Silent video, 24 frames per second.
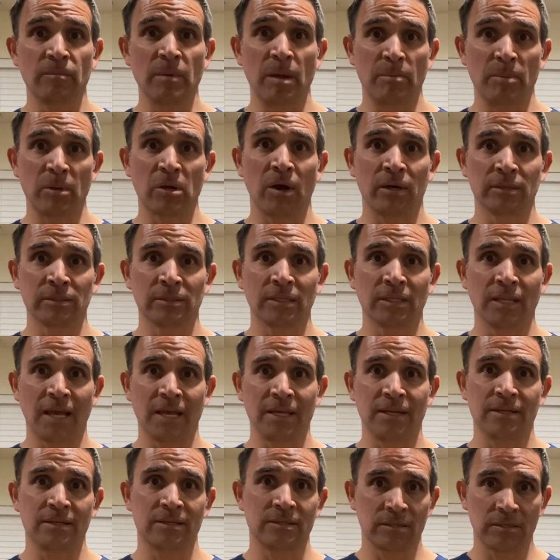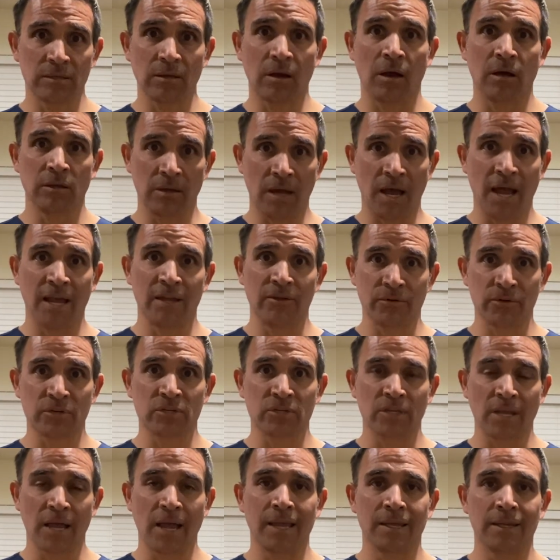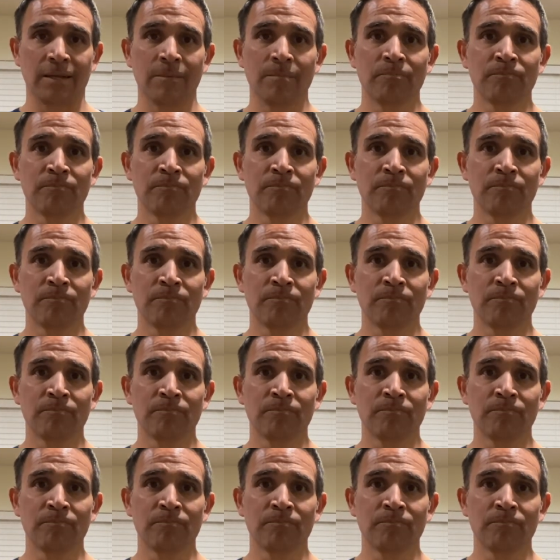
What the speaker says: epicondylitis on either side.